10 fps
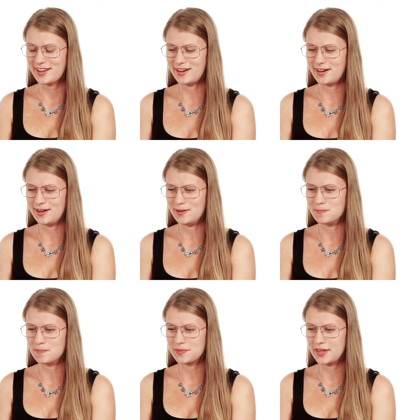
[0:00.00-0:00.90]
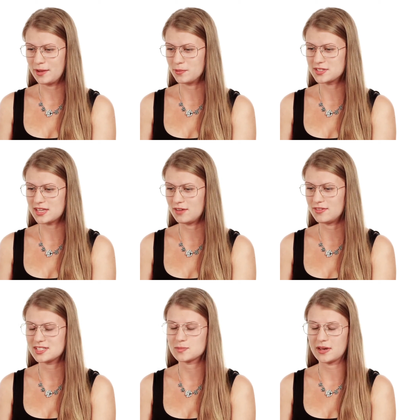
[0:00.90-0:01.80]
And I was kind of
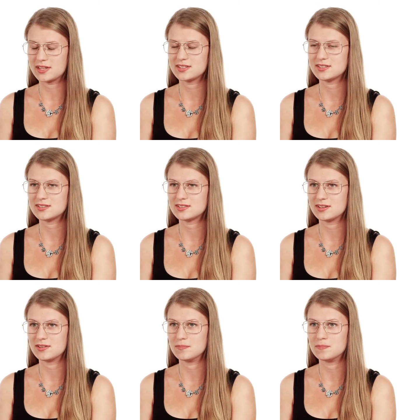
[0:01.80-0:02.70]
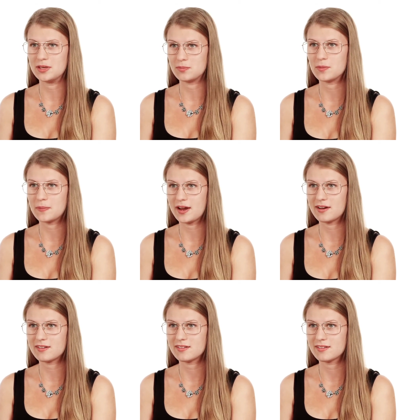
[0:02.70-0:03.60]
expected to be
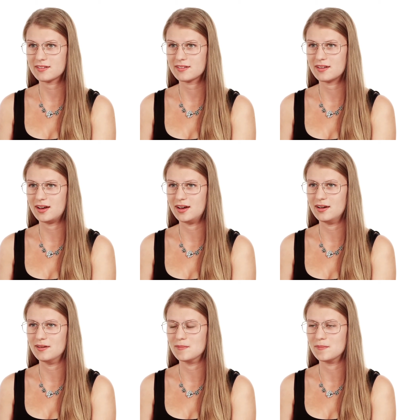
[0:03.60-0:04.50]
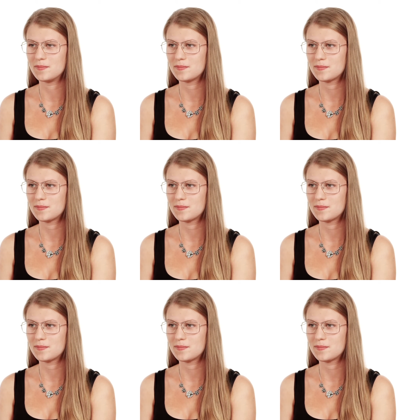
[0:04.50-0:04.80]
prepared. But